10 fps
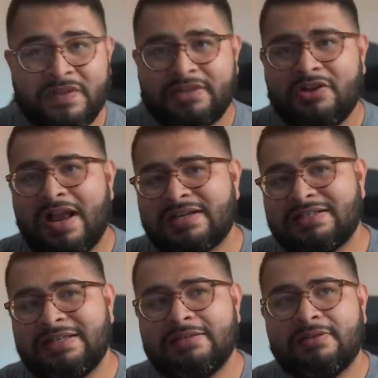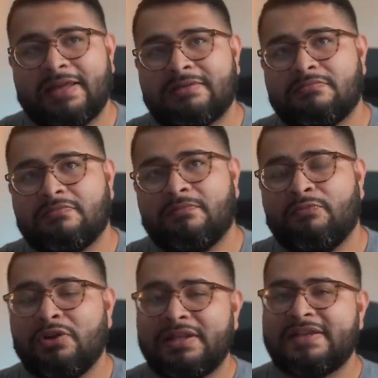that they're actually like
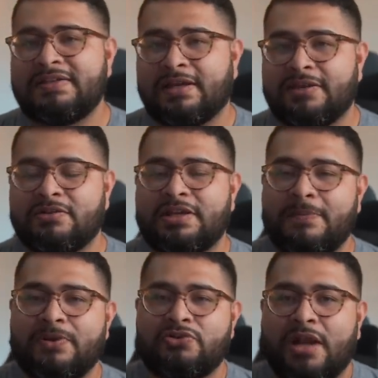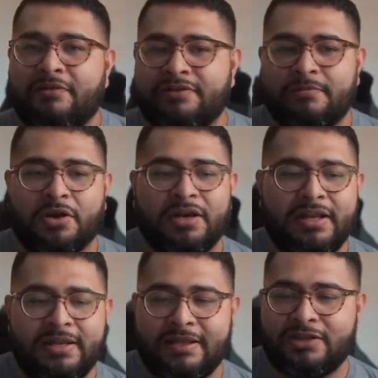realistic and they're keeping track with the
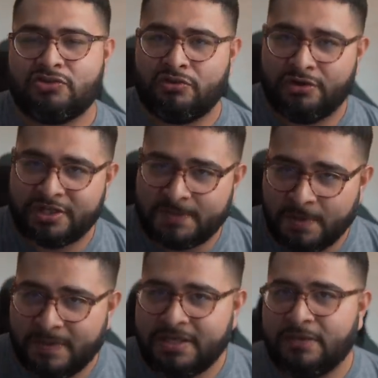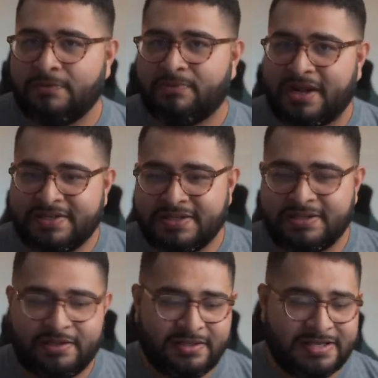market, and they, they're experimenting with prices,
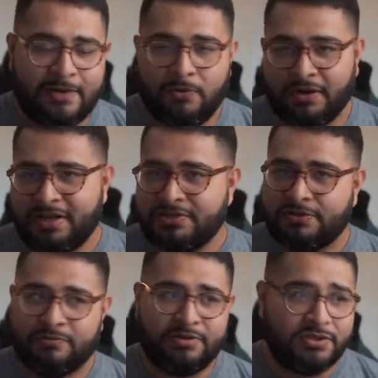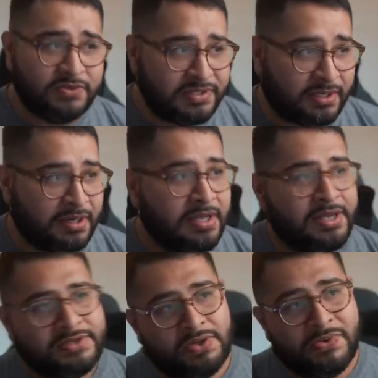and then it's not working, so they're reducing.
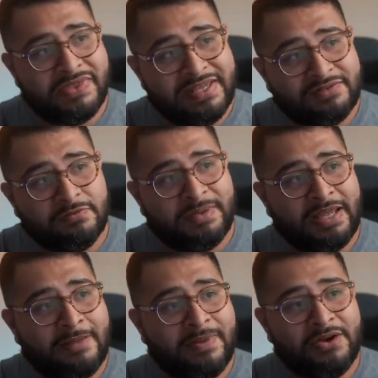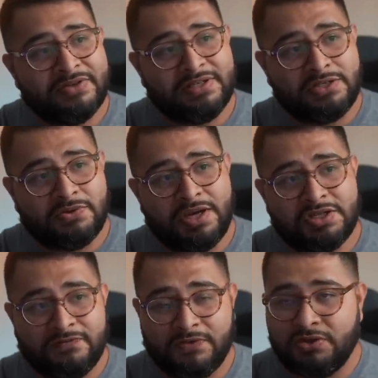So this will be a better
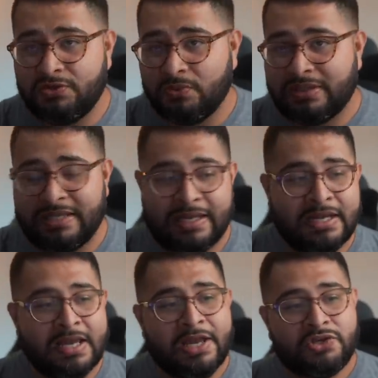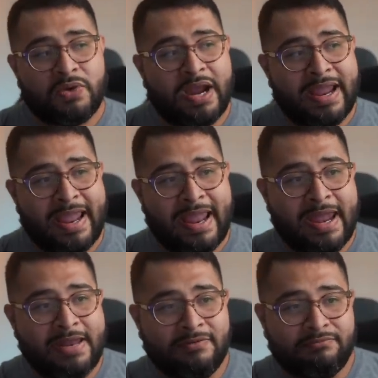situation for you to really try
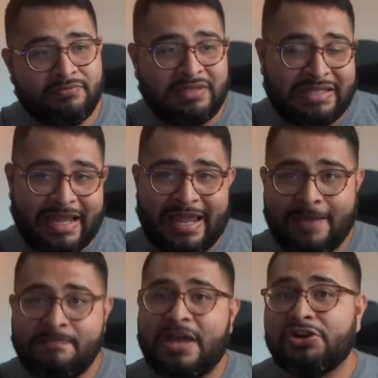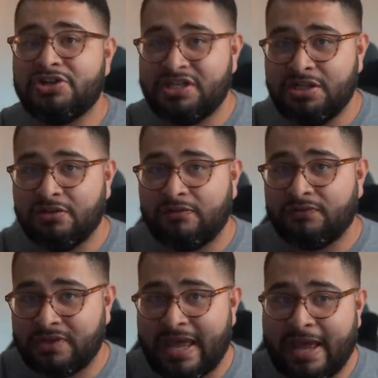and get a better deal
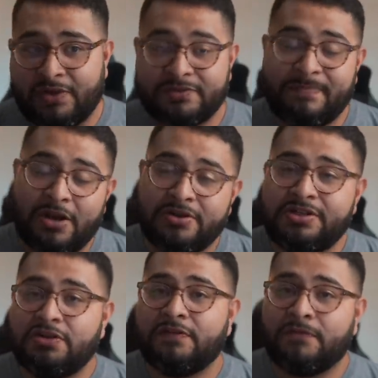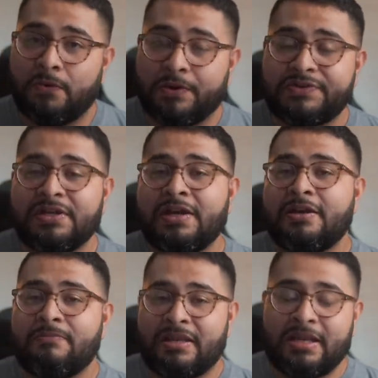for the house. Better deal, of course,
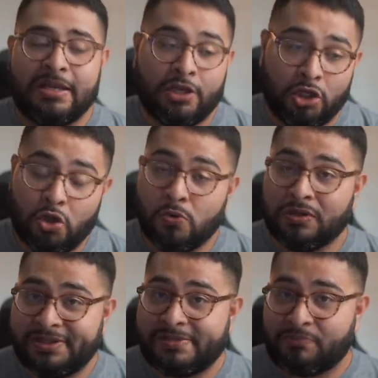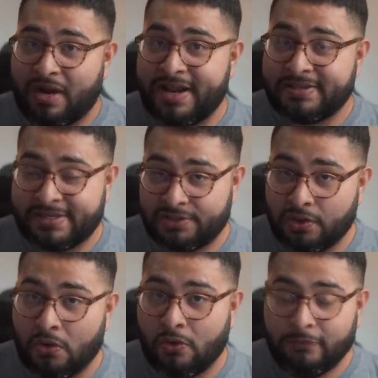meaning lower list price as the
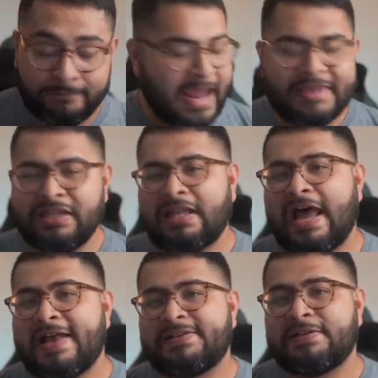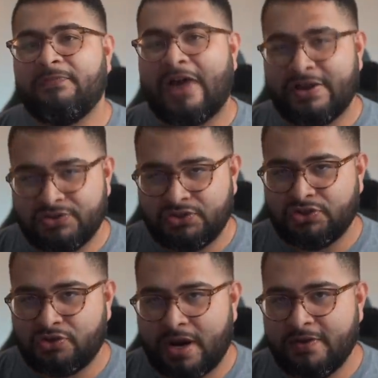goal. And the last house you
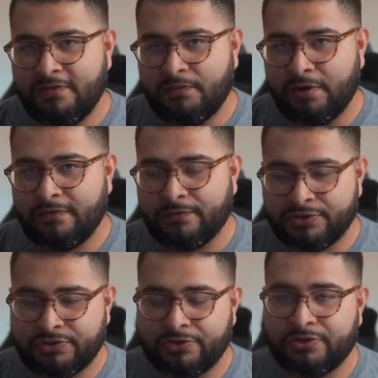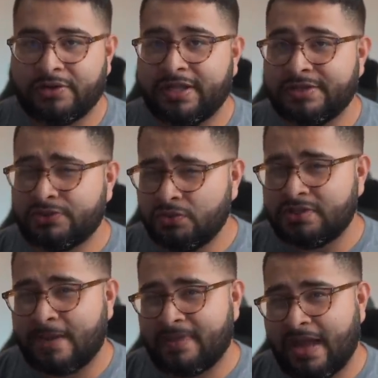should try to avoid for sure is two type of